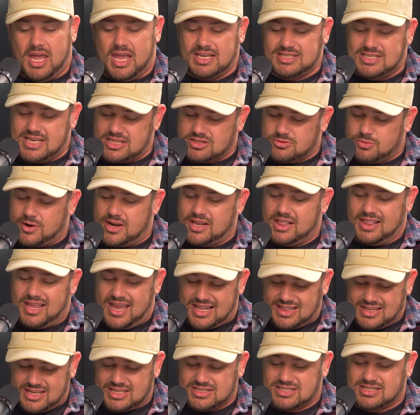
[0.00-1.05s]
is his
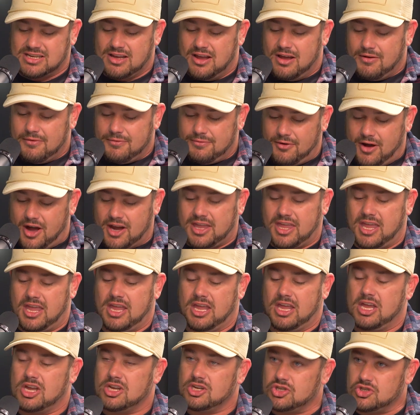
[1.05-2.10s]
relentless
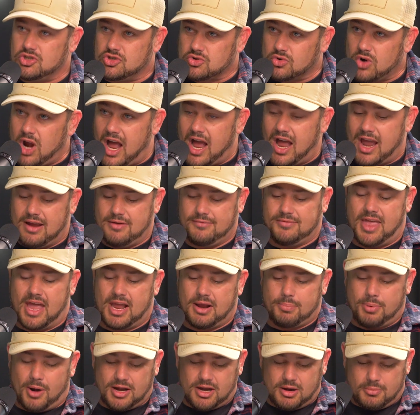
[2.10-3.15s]
fucking drive
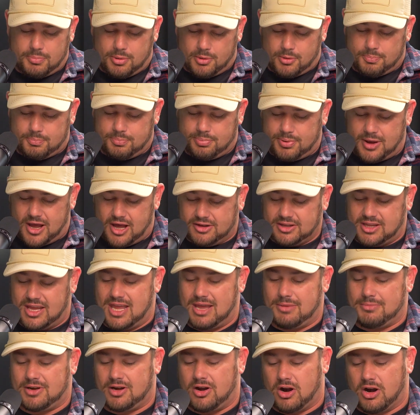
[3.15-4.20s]
that kind of propelled
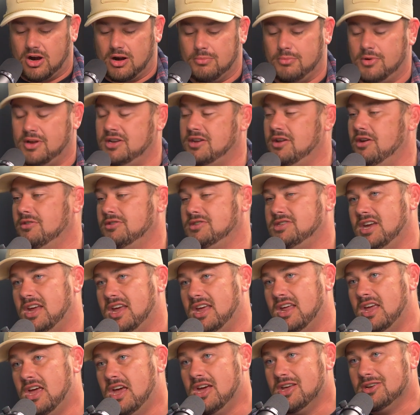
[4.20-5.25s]
him and RM Window
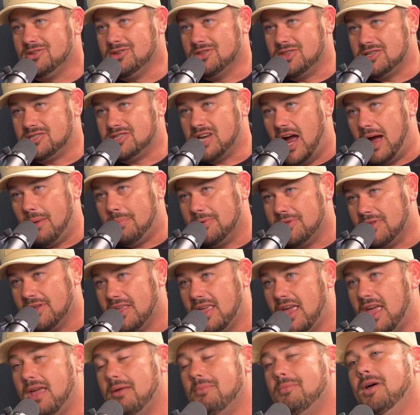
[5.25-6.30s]
Tint to the top of the
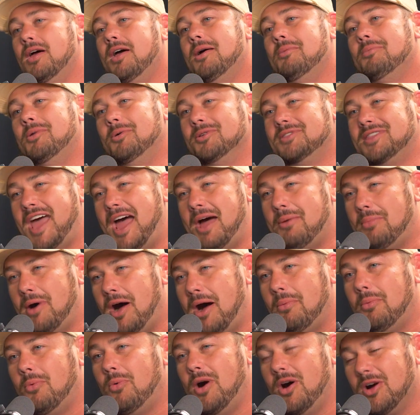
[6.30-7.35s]
game. But with that,
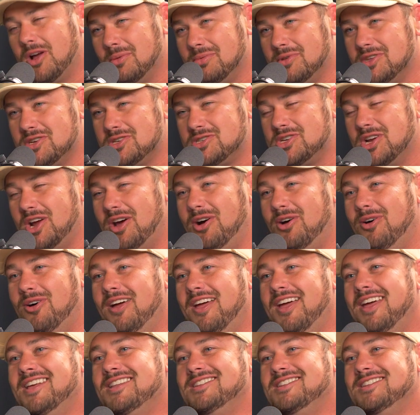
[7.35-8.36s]
Bob, welcome to the show.